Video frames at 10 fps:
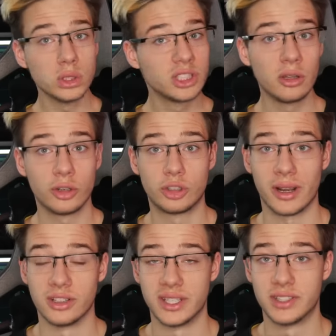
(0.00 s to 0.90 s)
Once all your
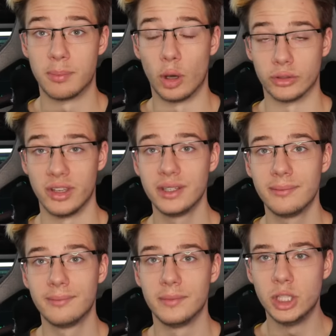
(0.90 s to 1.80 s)
trackers have spawned in,
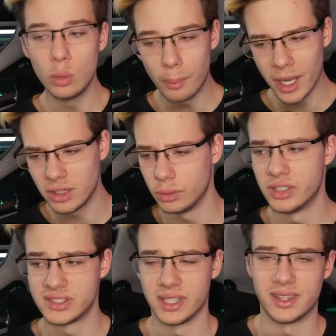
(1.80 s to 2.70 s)
you might
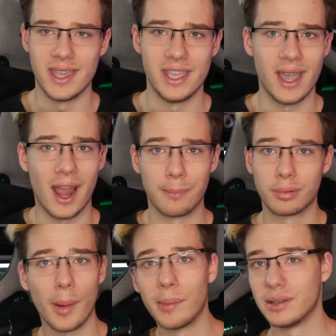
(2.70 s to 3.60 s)
notice that they are
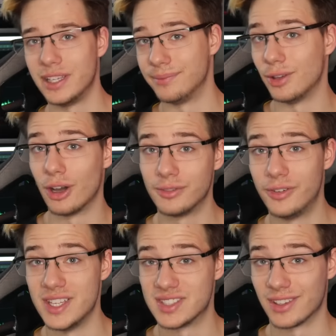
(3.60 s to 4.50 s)
probably not
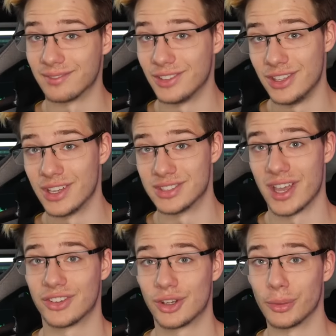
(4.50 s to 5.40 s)
facing the
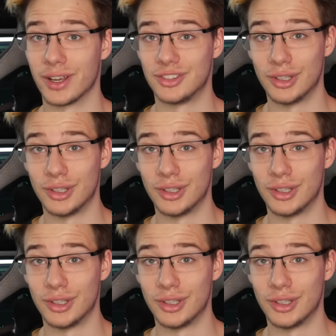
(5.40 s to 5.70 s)
exact correct